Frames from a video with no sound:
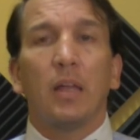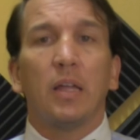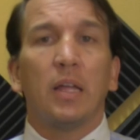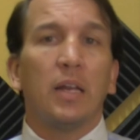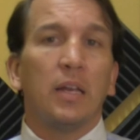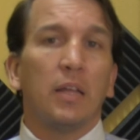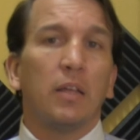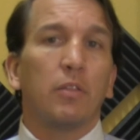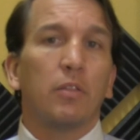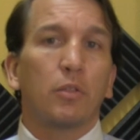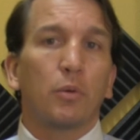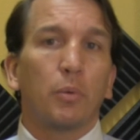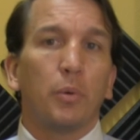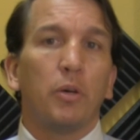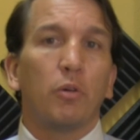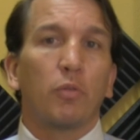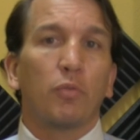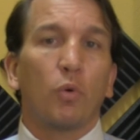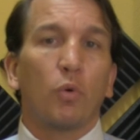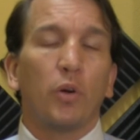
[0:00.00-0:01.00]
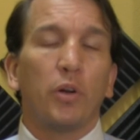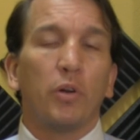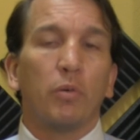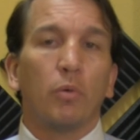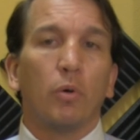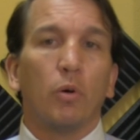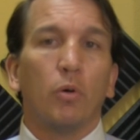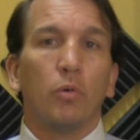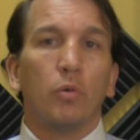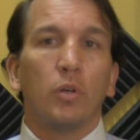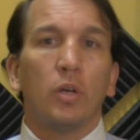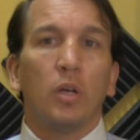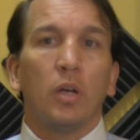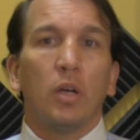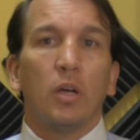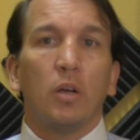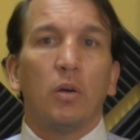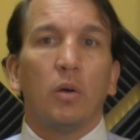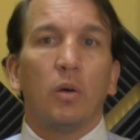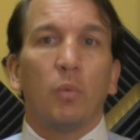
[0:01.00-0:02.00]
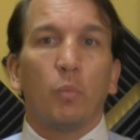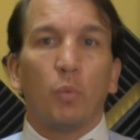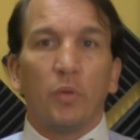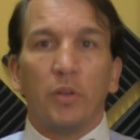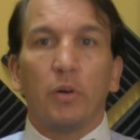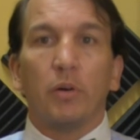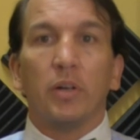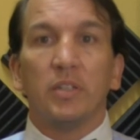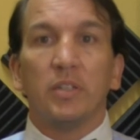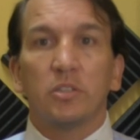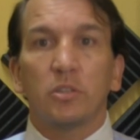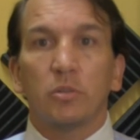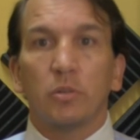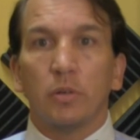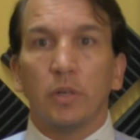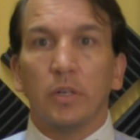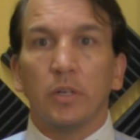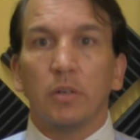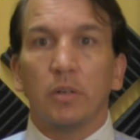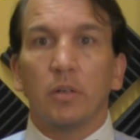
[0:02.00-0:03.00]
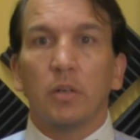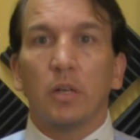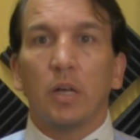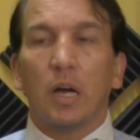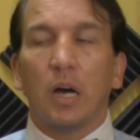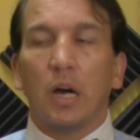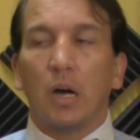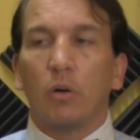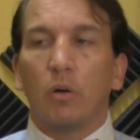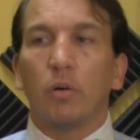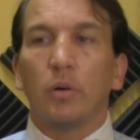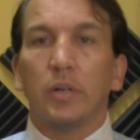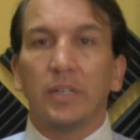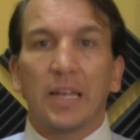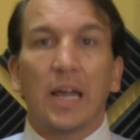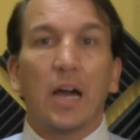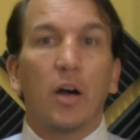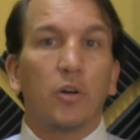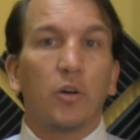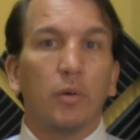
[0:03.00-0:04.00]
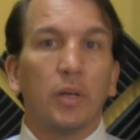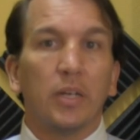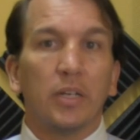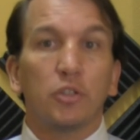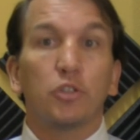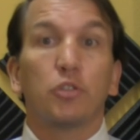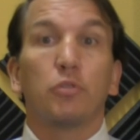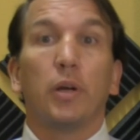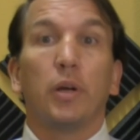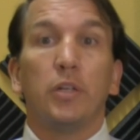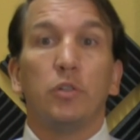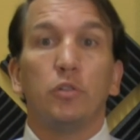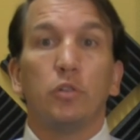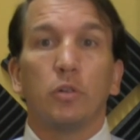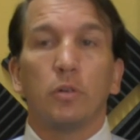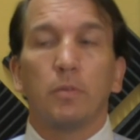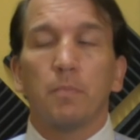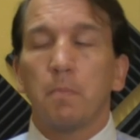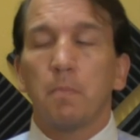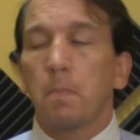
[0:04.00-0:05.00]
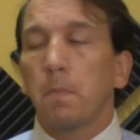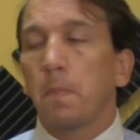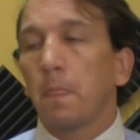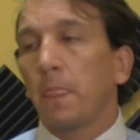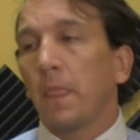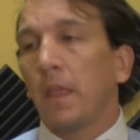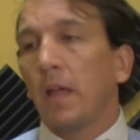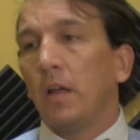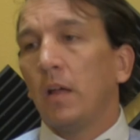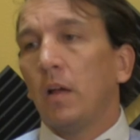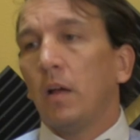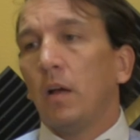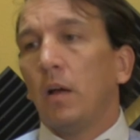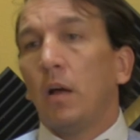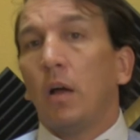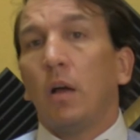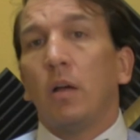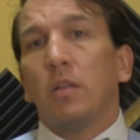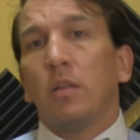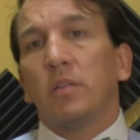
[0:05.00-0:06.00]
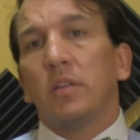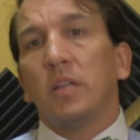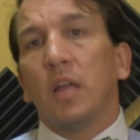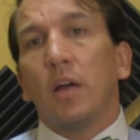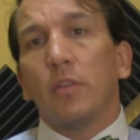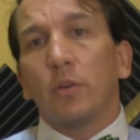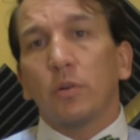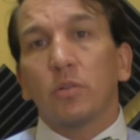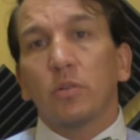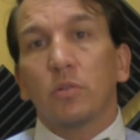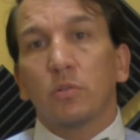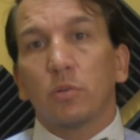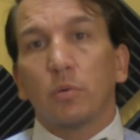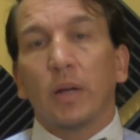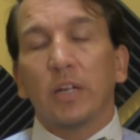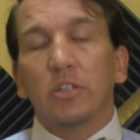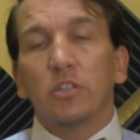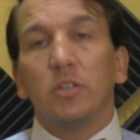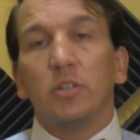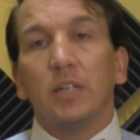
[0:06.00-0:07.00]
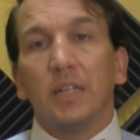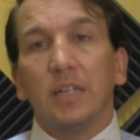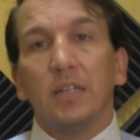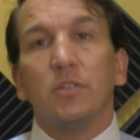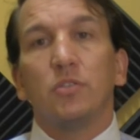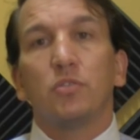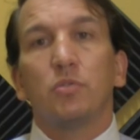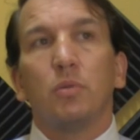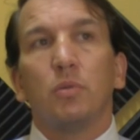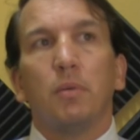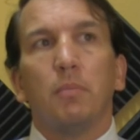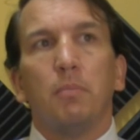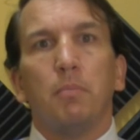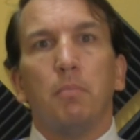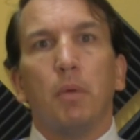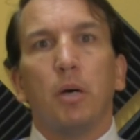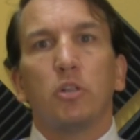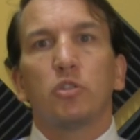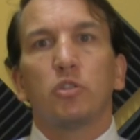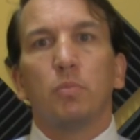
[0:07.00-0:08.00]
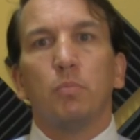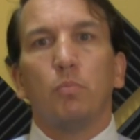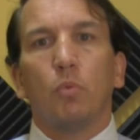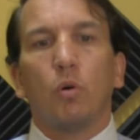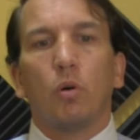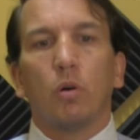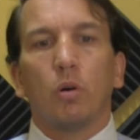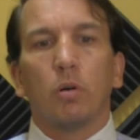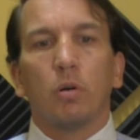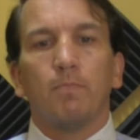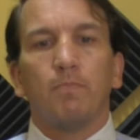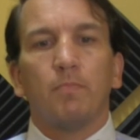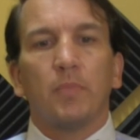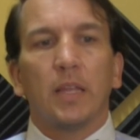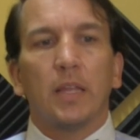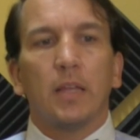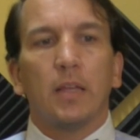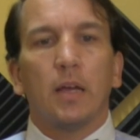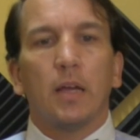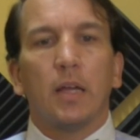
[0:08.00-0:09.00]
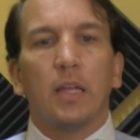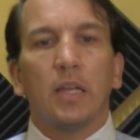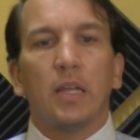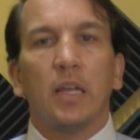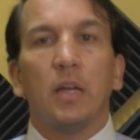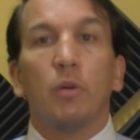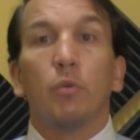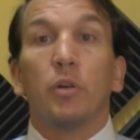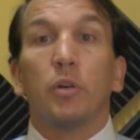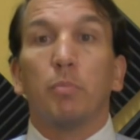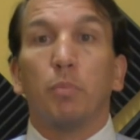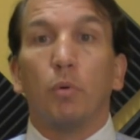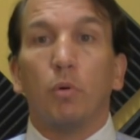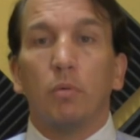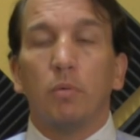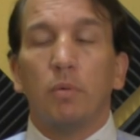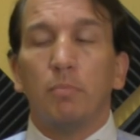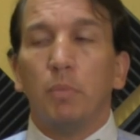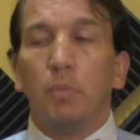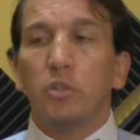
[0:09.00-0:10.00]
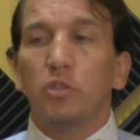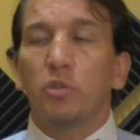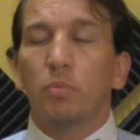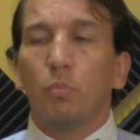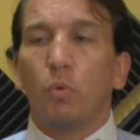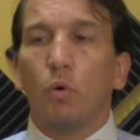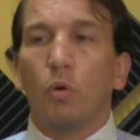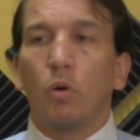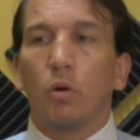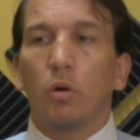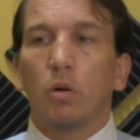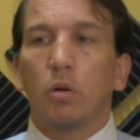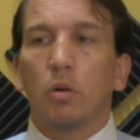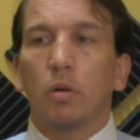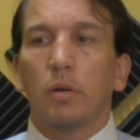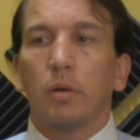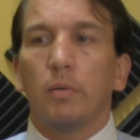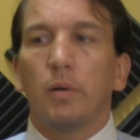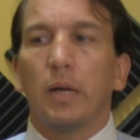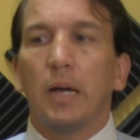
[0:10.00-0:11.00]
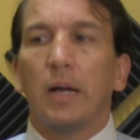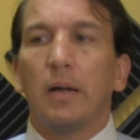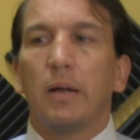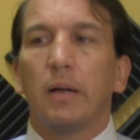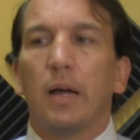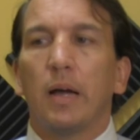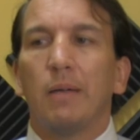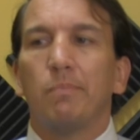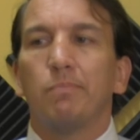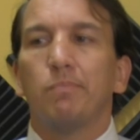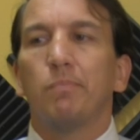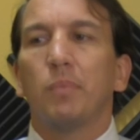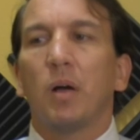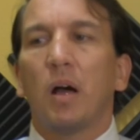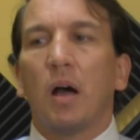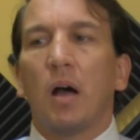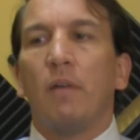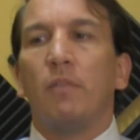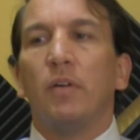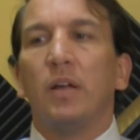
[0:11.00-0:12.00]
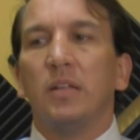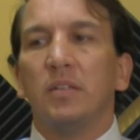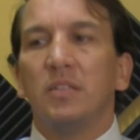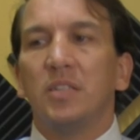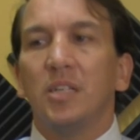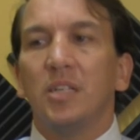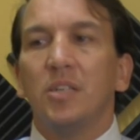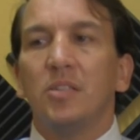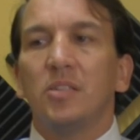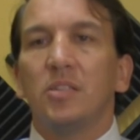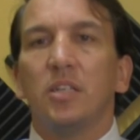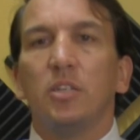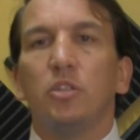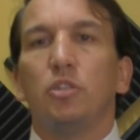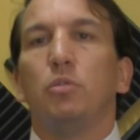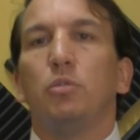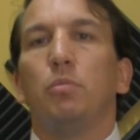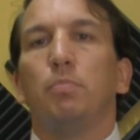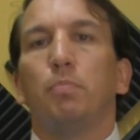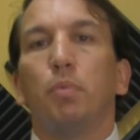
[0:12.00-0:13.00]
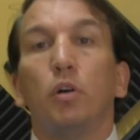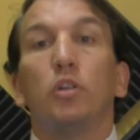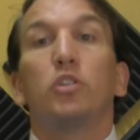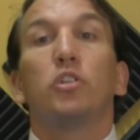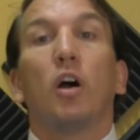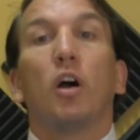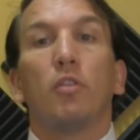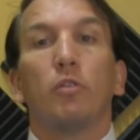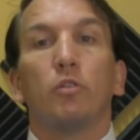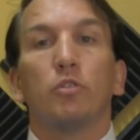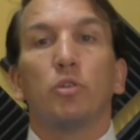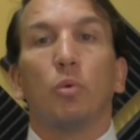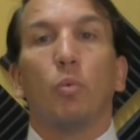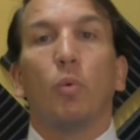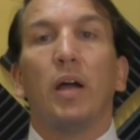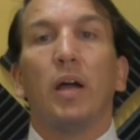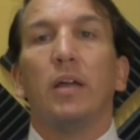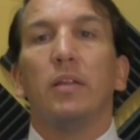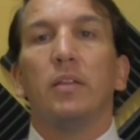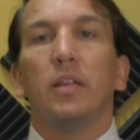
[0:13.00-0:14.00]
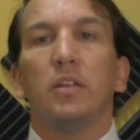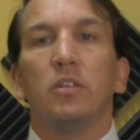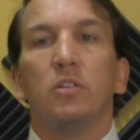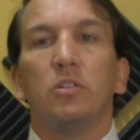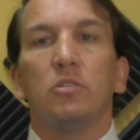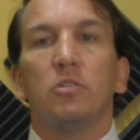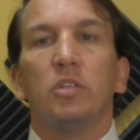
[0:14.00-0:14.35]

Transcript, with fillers: in a 3 or 4 year old when they're entering or encountering a stranger. The other direction is much more irritable, much more of a tendency to push others away.